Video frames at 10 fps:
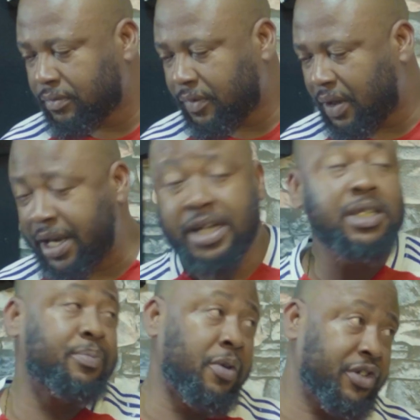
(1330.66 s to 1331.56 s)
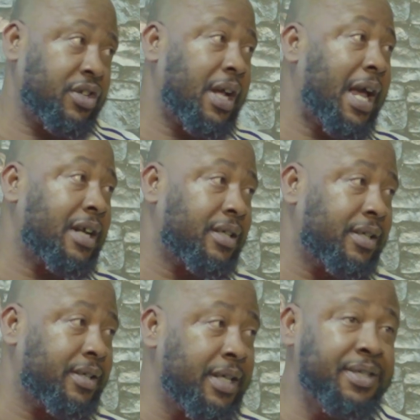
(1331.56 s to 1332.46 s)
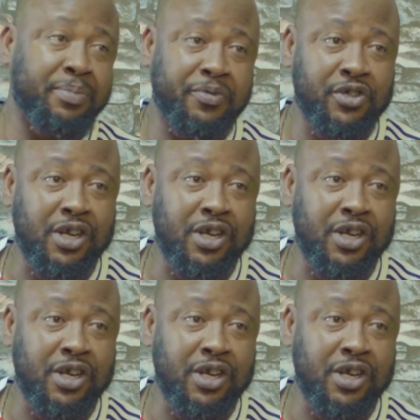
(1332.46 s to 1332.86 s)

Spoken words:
Yeah, he is a professional, actually. He is a professional.